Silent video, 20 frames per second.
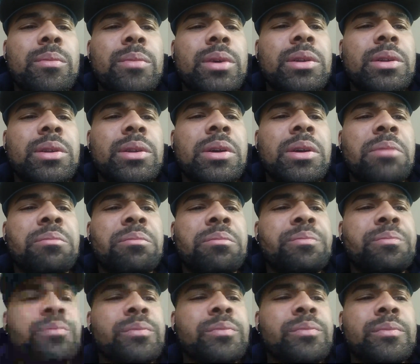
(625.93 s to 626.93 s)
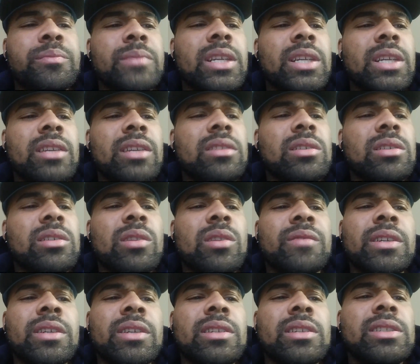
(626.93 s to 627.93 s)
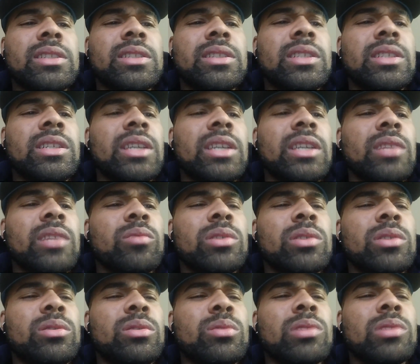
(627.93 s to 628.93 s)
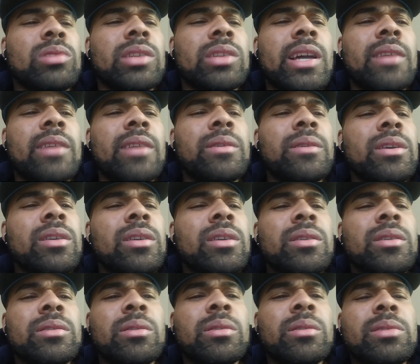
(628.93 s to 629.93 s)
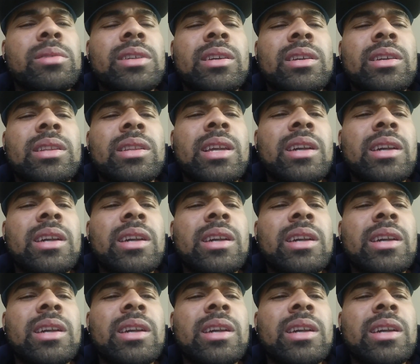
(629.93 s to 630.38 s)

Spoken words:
But he ain't deserve none of the shit he went through, and like, you know what I'm saying?